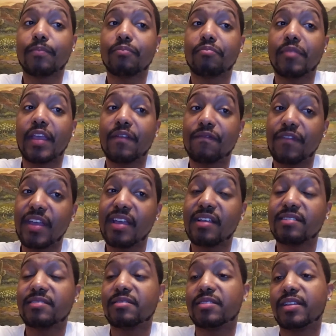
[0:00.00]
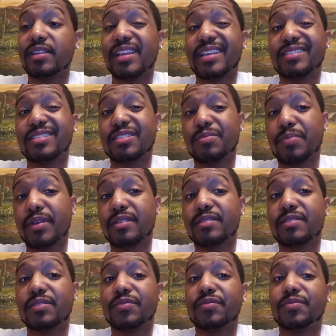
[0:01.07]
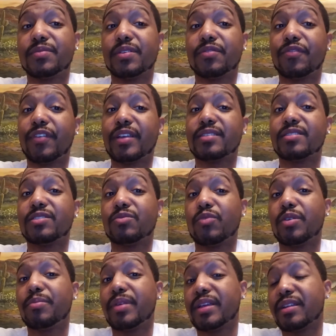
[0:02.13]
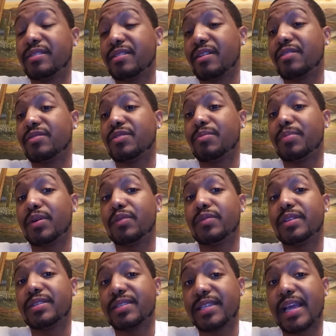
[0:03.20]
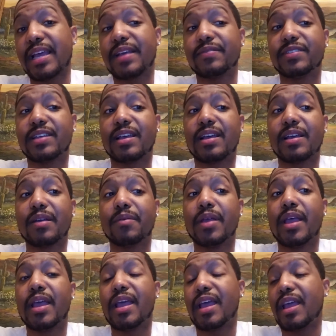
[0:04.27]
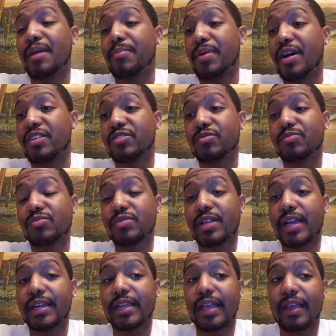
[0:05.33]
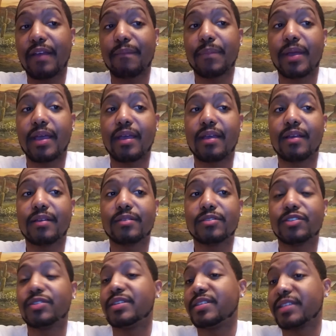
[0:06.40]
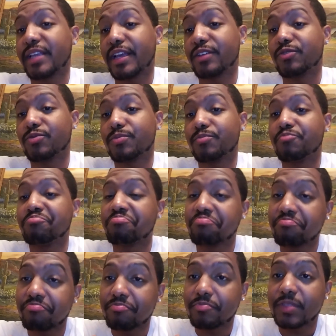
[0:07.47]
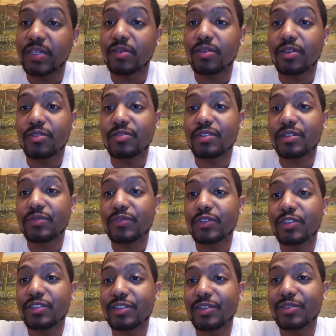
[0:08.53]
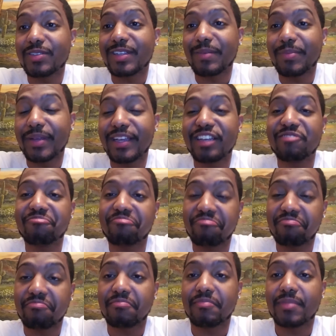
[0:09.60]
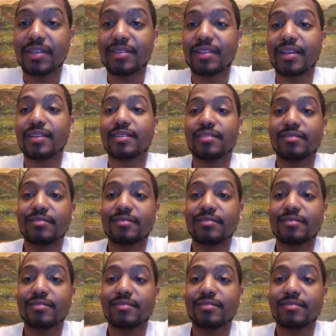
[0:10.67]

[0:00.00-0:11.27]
and fixed, the less expensive the fixes will be in the terms of both the staff time and possible the impact to the schedule. So those are the 4 terms I picked, and thank you.